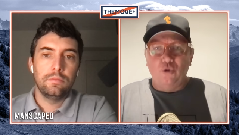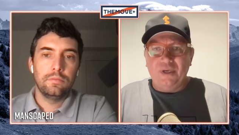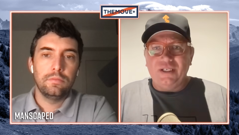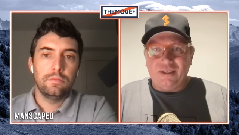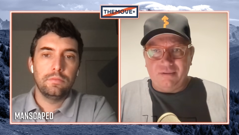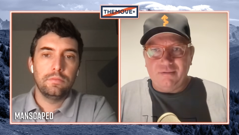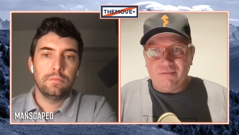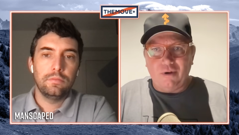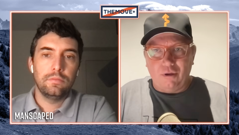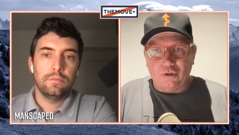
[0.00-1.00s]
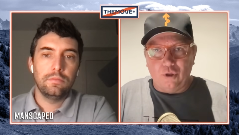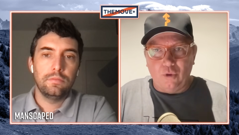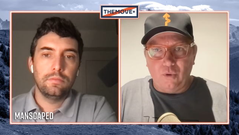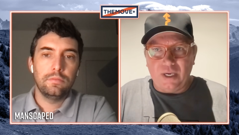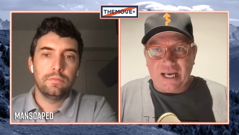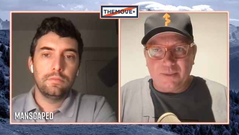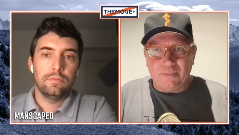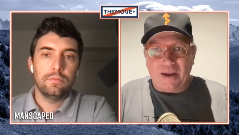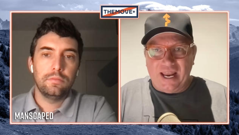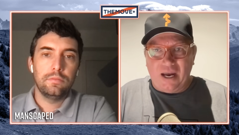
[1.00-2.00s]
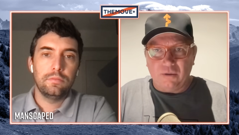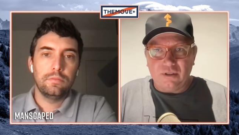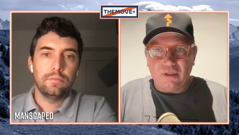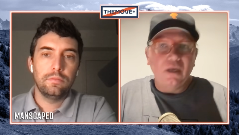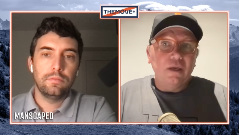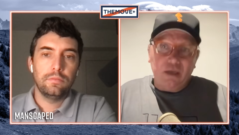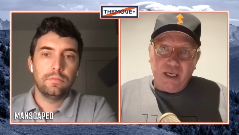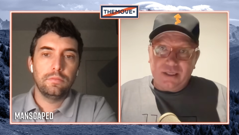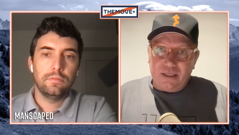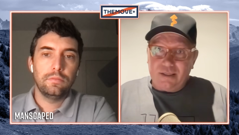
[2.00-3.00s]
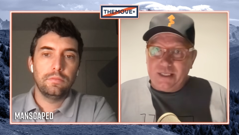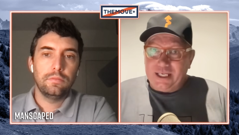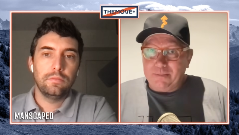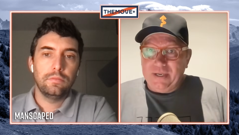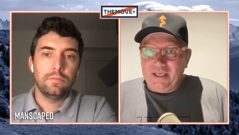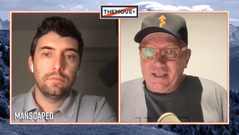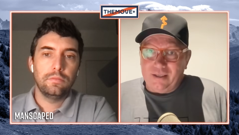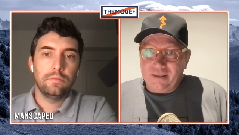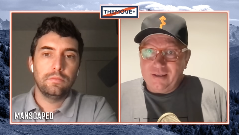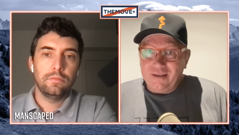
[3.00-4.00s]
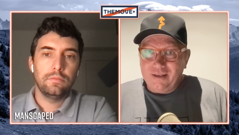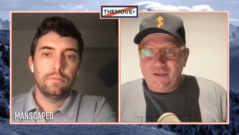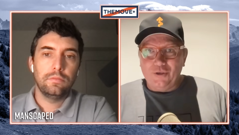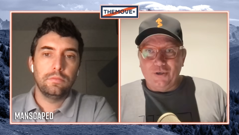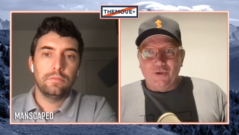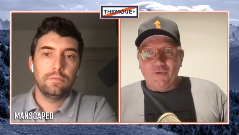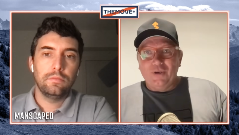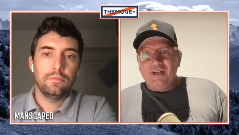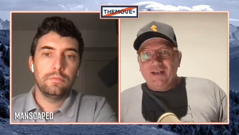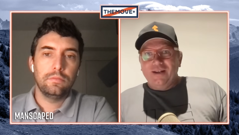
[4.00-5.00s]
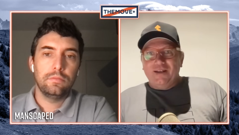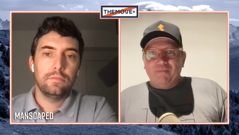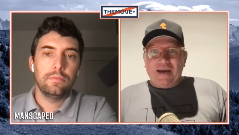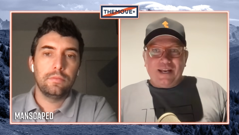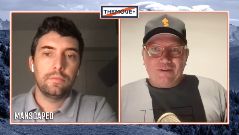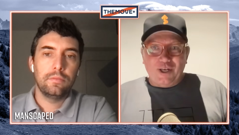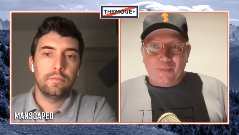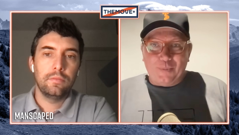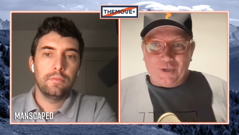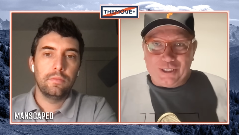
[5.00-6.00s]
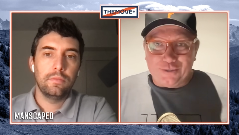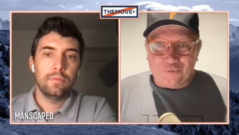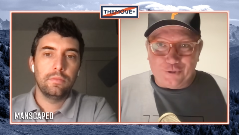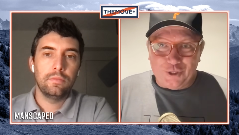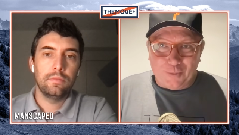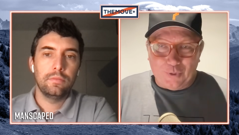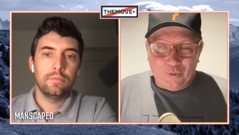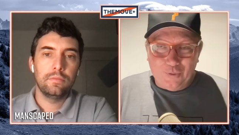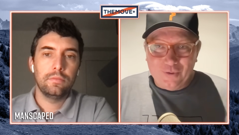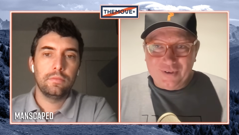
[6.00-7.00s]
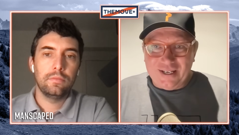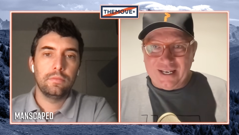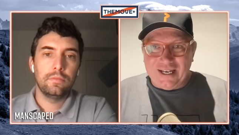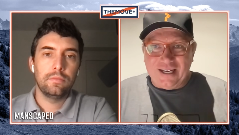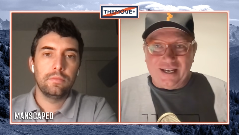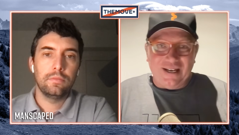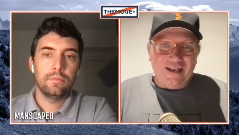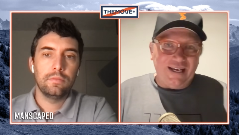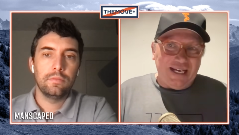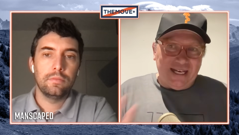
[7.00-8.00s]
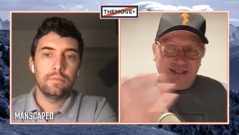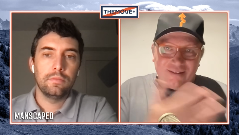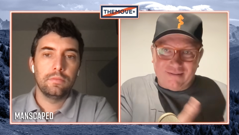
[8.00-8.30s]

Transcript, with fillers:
Speaker 1: million also as a buyout. It's a 6 million euro benefit operation for Jumbo. Uh, and